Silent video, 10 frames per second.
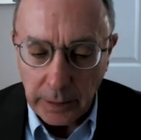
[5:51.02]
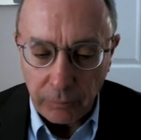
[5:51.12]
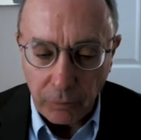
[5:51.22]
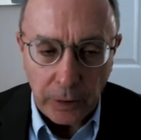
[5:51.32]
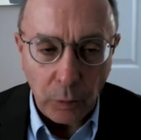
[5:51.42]

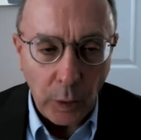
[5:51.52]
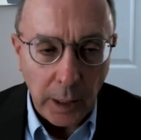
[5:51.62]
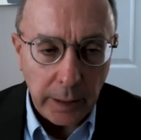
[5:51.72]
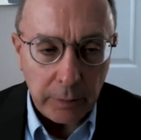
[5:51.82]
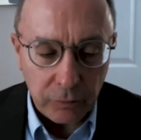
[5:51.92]
and very
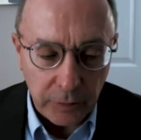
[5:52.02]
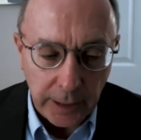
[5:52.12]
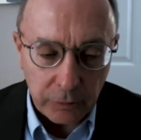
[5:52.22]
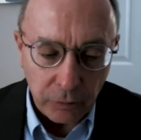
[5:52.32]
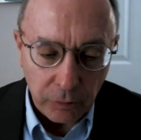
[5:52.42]
wise
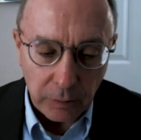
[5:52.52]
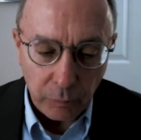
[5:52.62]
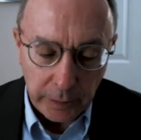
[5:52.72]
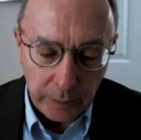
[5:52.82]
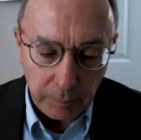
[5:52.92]
statute, and
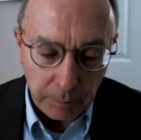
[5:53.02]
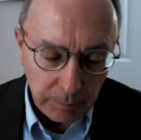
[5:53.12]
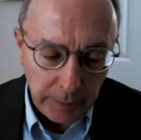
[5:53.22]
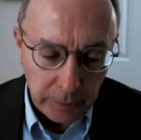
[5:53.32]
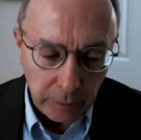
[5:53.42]
we
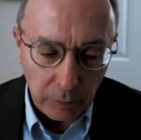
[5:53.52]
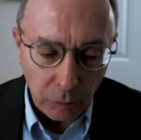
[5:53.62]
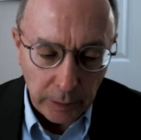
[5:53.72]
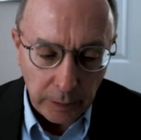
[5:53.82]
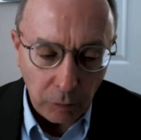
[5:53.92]
made an,
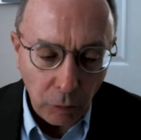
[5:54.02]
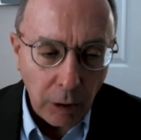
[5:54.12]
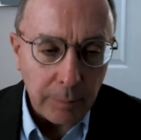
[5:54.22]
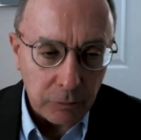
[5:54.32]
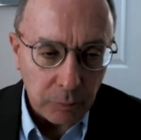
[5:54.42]
an
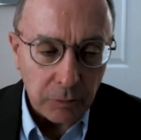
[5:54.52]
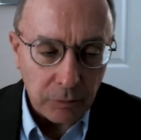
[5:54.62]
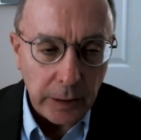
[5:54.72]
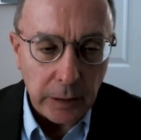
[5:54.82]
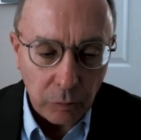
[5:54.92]
enormous
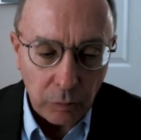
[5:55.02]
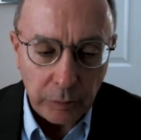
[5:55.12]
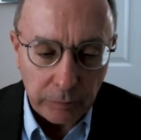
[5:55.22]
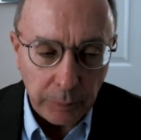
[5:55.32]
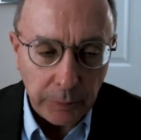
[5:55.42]
mistake when
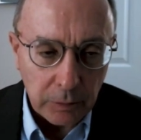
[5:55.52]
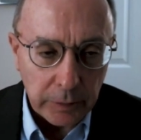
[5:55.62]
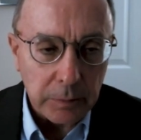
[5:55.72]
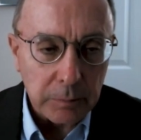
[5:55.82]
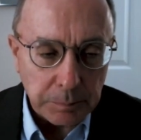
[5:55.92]
we repealed
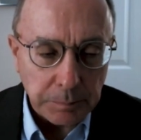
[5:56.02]
it.